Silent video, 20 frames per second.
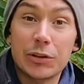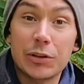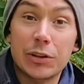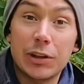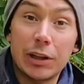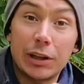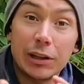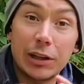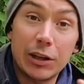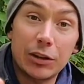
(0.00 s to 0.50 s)
so
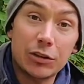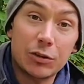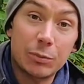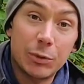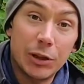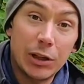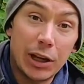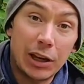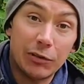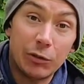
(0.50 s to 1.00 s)
that allows
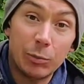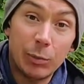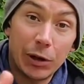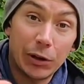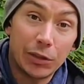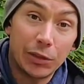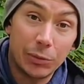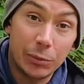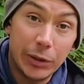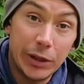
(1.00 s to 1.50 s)
me to have
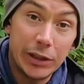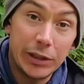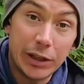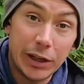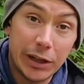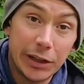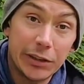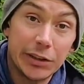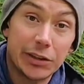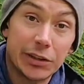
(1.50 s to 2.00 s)
about 3
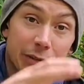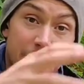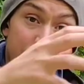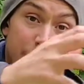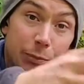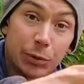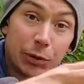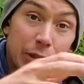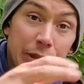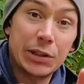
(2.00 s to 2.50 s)
nights
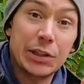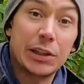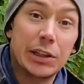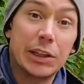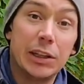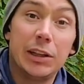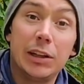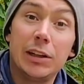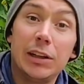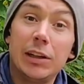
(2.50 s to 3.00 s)
per
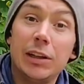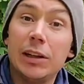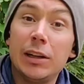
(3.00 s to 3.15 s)
city